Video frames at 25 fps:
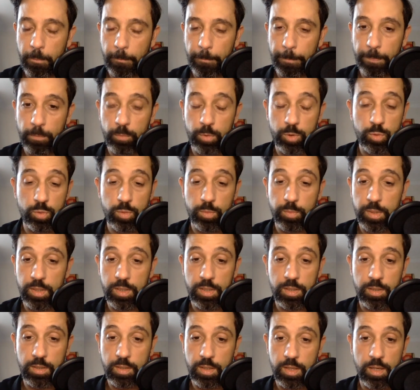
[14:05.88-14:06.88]
which would
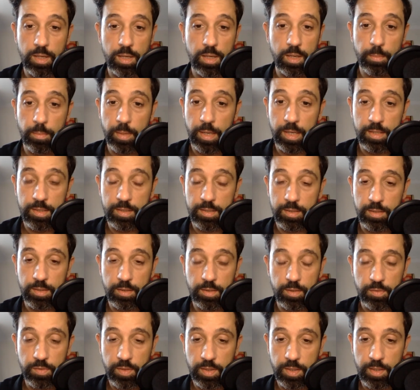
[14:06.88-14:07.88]
be amazing
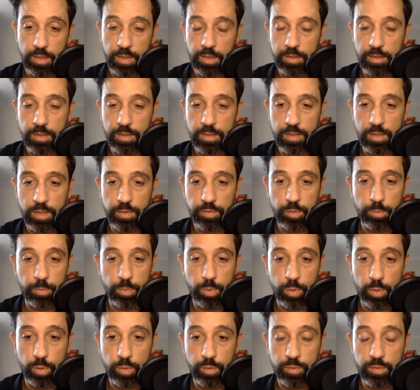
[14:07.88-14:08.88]
if they can get this stuff
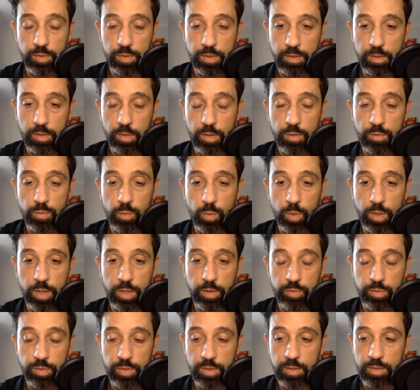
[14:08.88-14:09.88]
approved in those 4
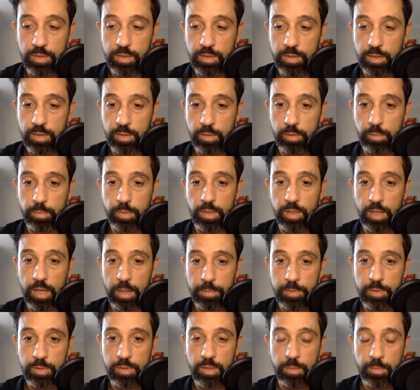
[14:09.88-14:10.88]
countries. It would be
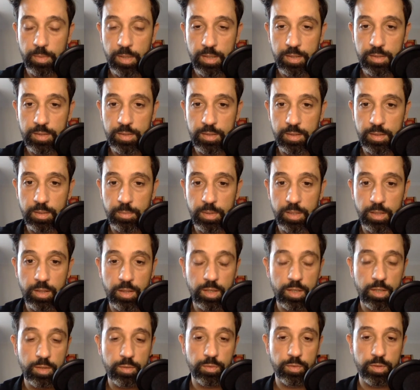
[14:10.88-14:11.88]
absolutely amazing. I mean,
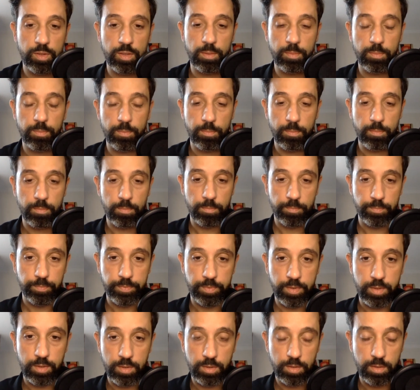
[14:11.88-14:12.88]
think of
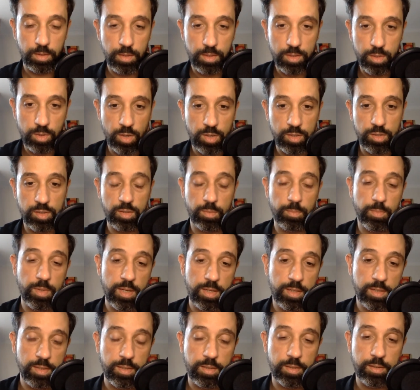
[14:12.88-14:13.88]
the size of the
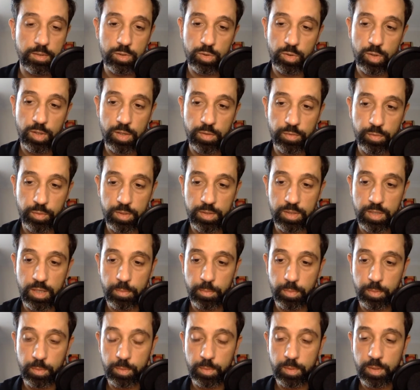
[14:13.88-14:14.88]
market in China, for
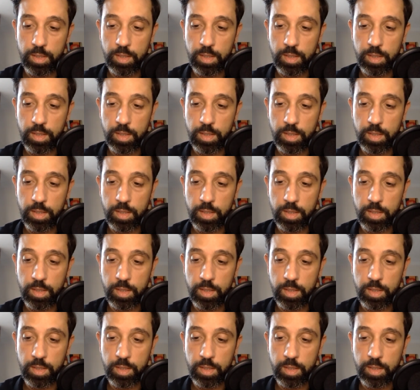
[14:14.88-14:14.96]
example,